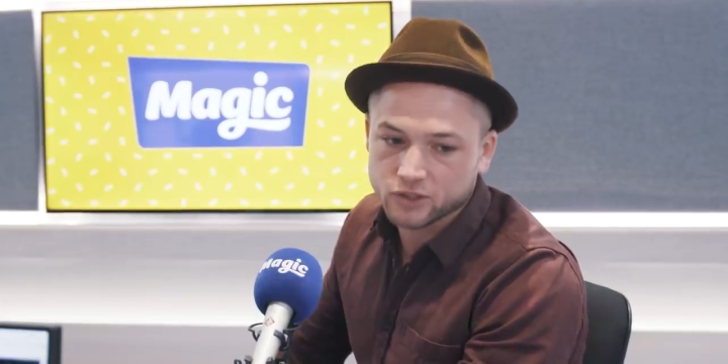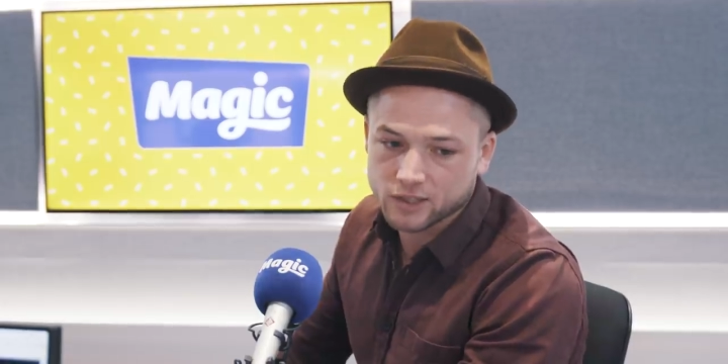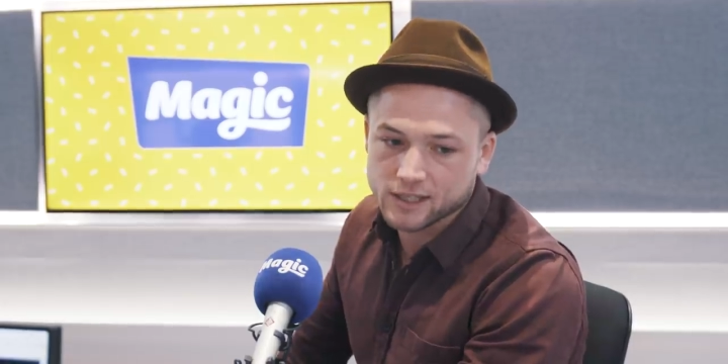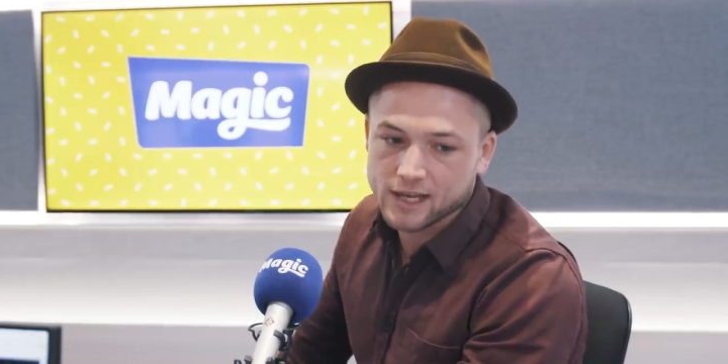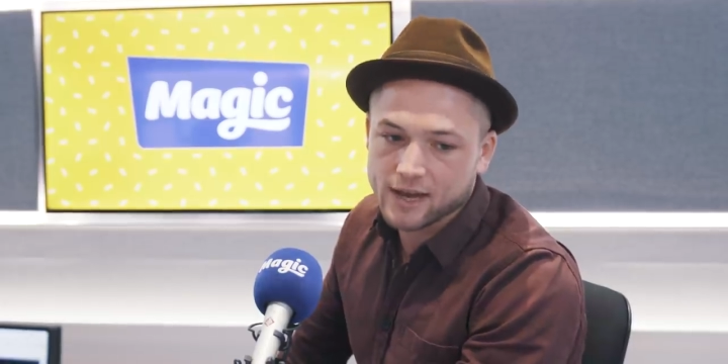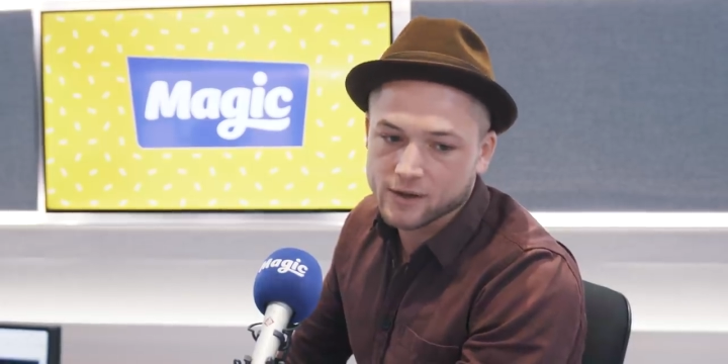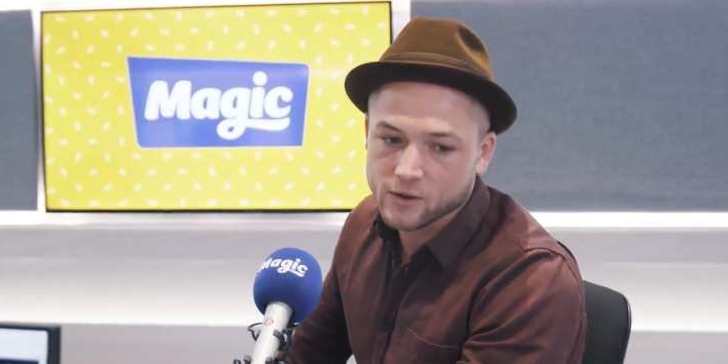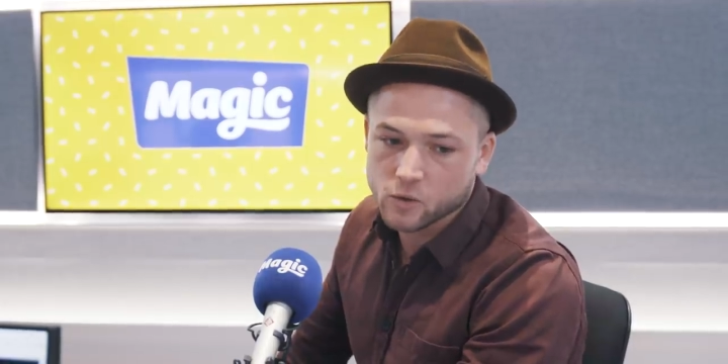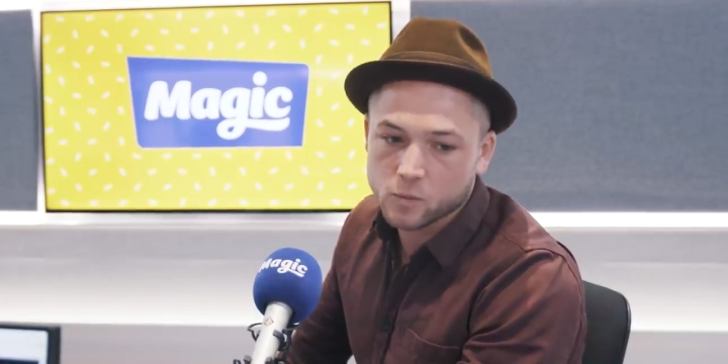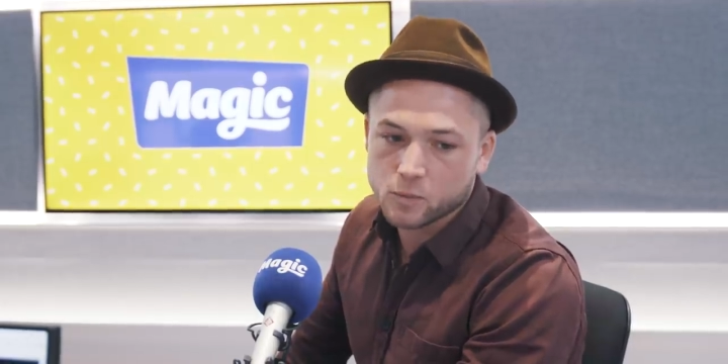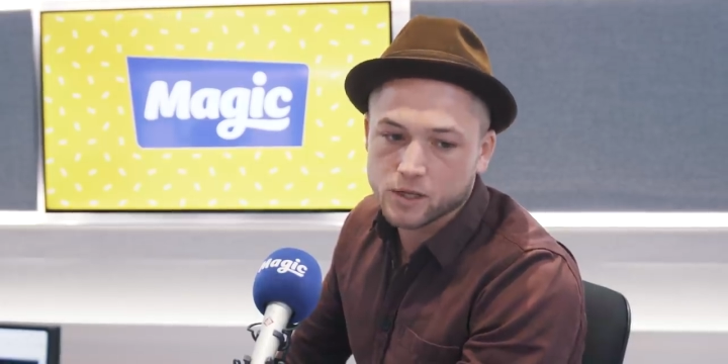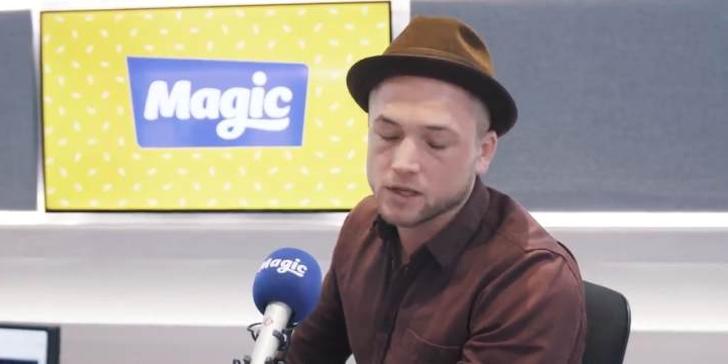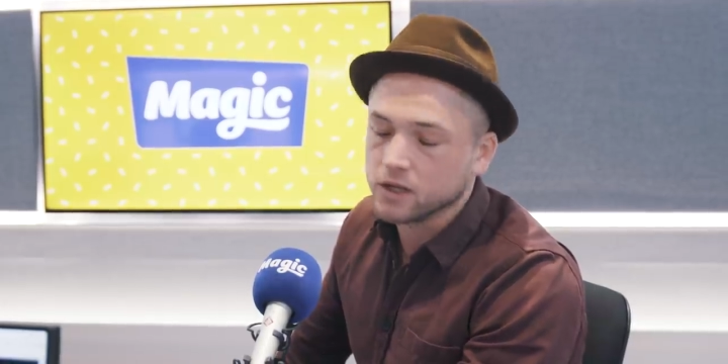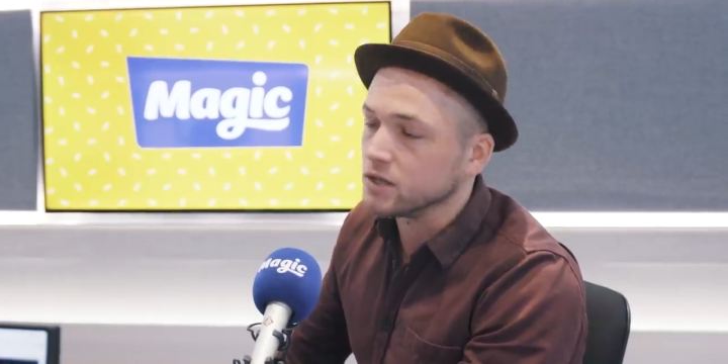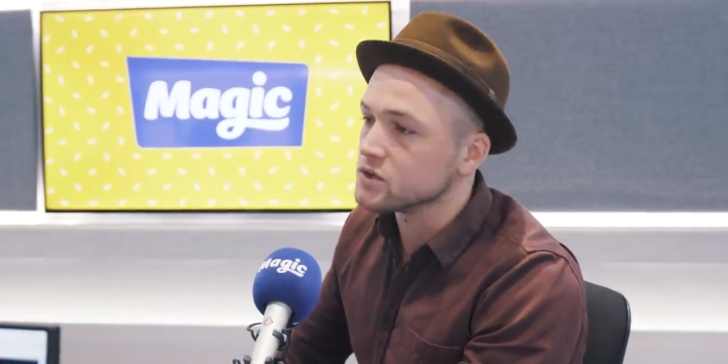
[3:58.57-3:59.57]
that yeah it will
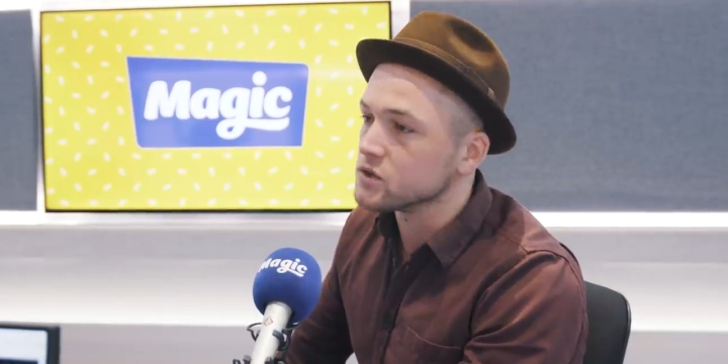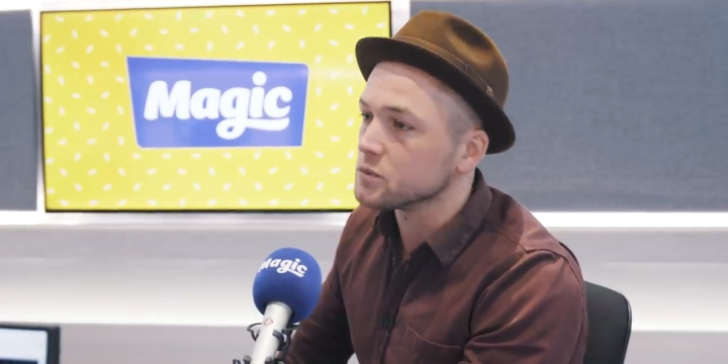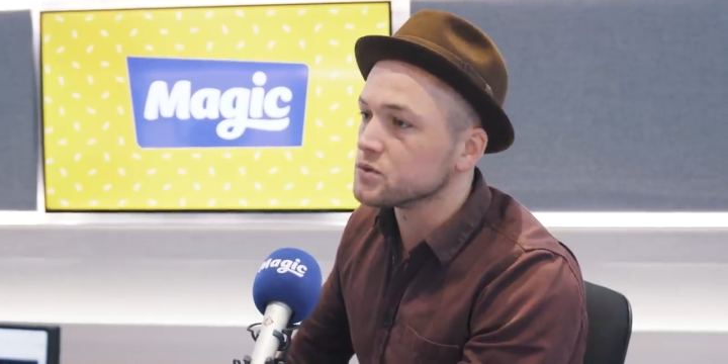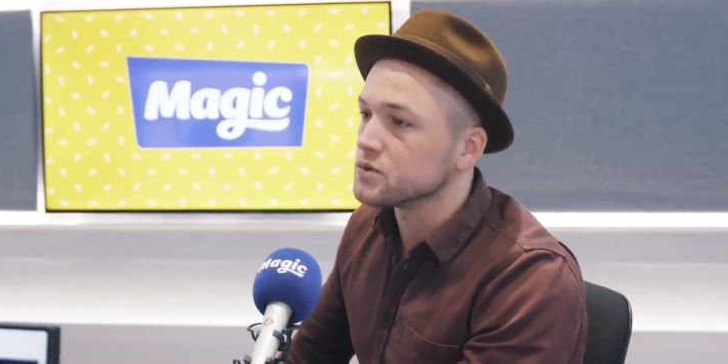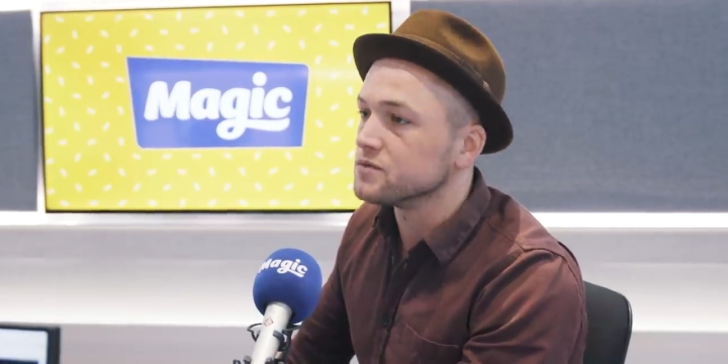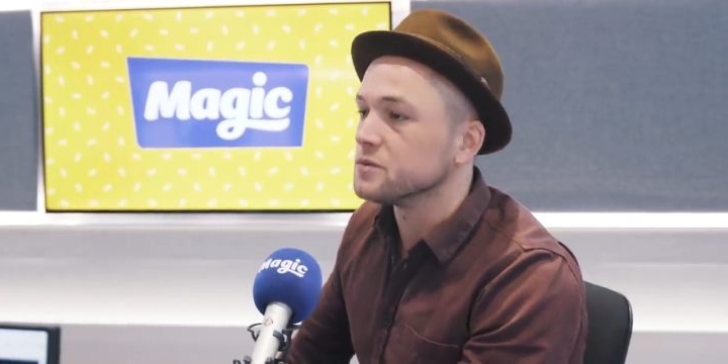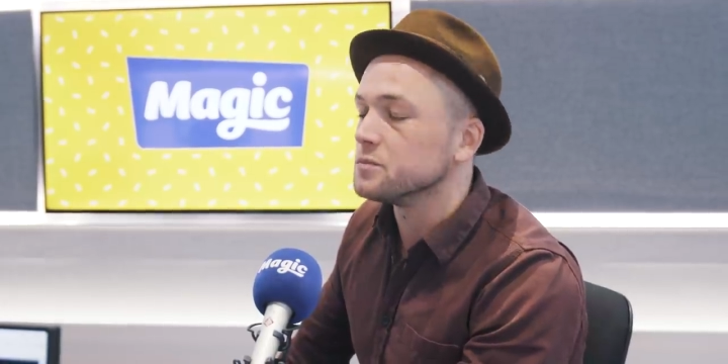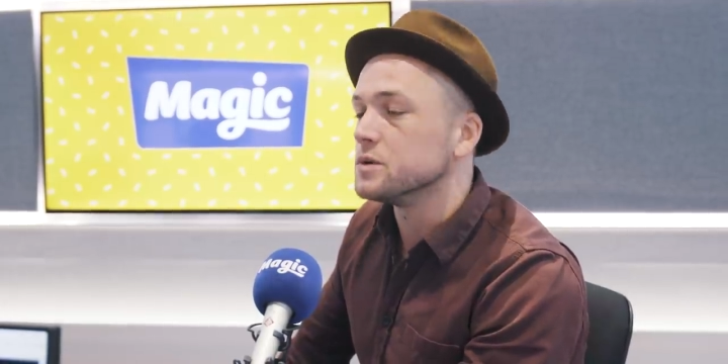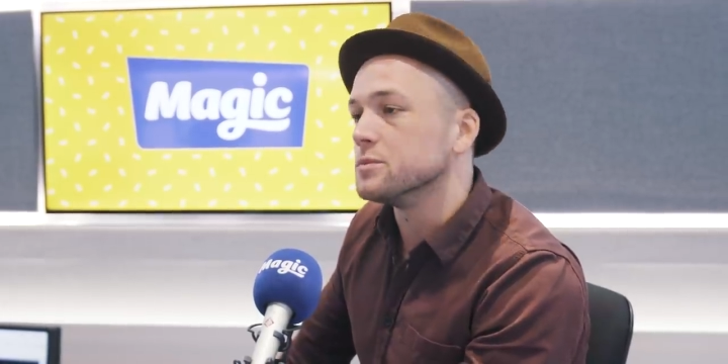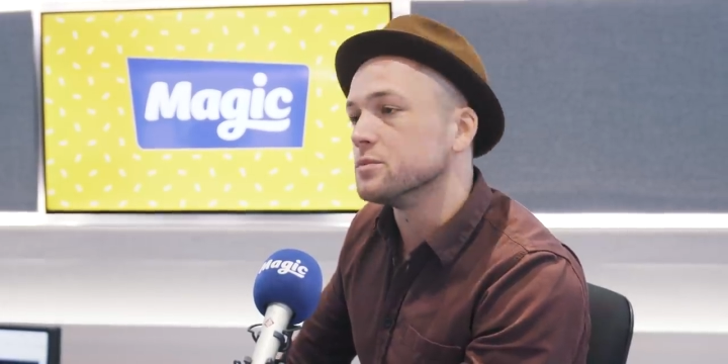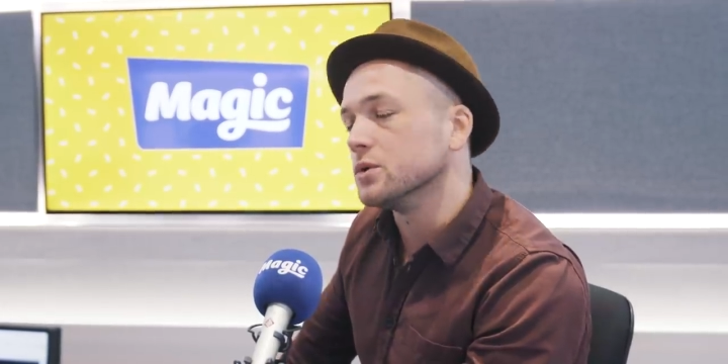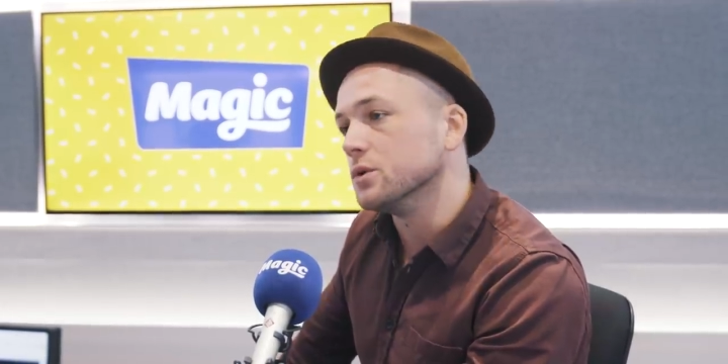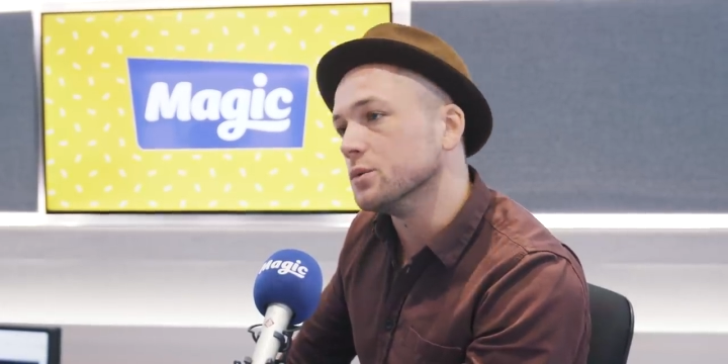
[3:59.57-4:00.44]
be a nice option for people